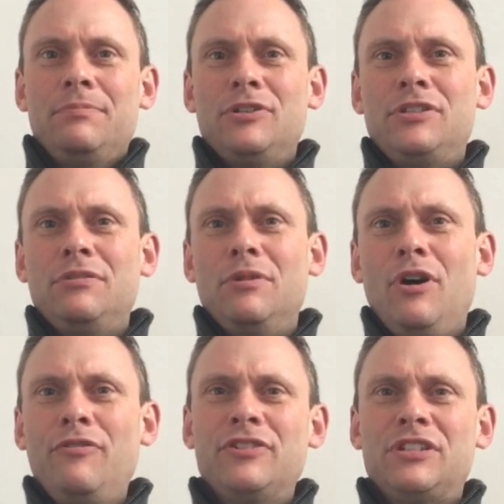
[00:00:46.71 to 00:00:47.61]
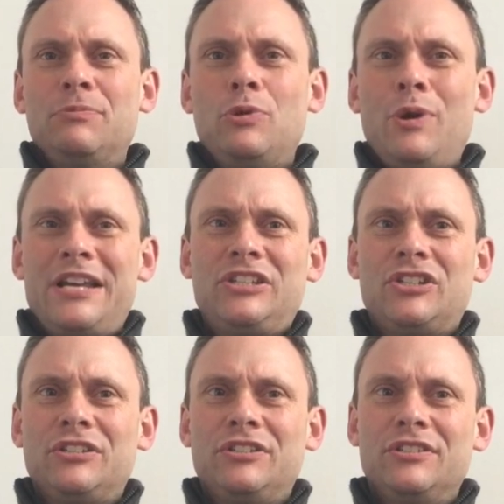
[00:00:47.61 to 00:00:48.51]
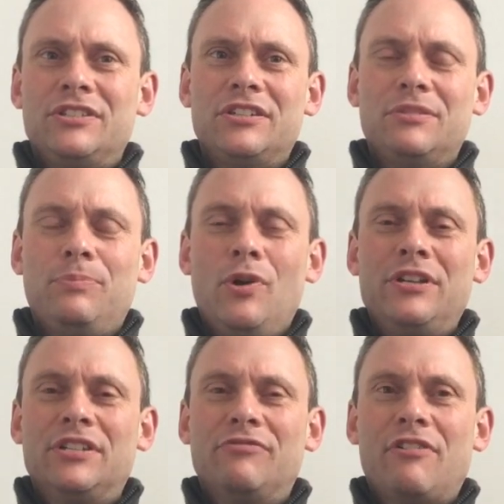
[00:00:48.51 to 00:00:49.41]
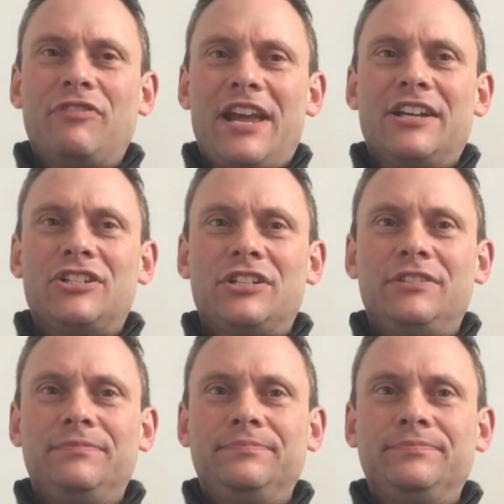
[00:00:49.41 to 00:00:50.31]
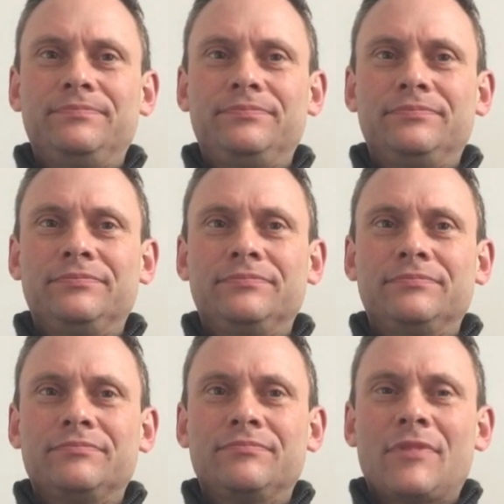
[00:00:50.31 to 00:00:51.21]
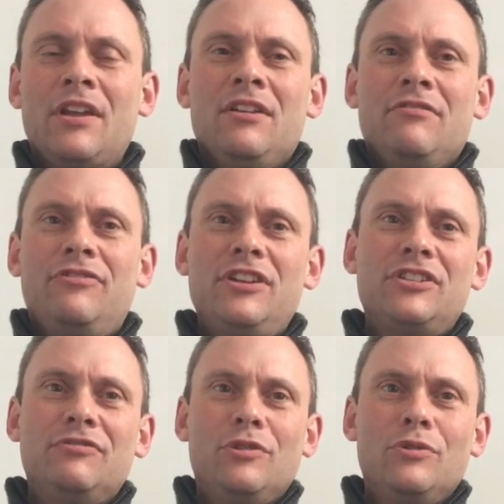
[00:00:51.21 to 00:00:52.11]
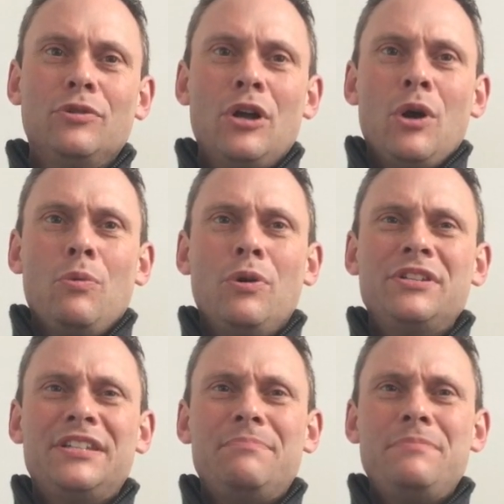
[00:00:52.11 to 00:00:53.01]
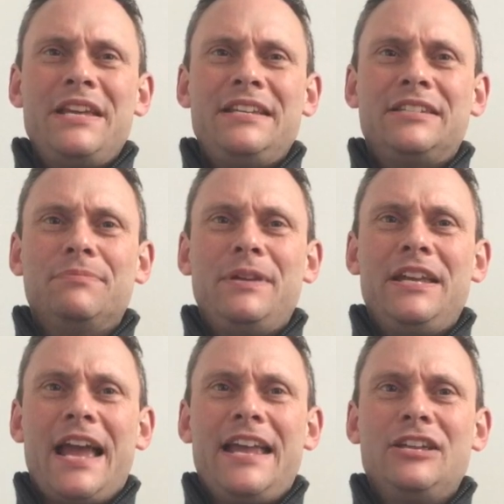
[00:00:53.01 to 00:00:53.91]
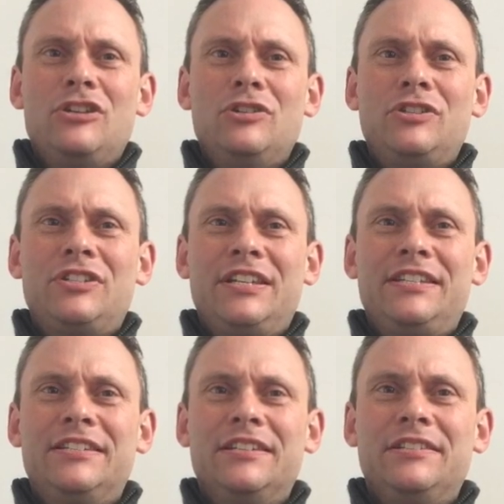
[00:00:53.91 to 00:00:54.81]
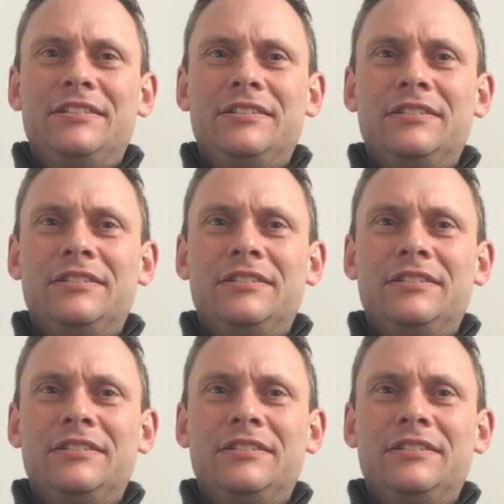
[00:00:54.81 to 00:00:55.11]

but to offer some questions as a point of reflection. First of all, what does it mean to be a good citizen?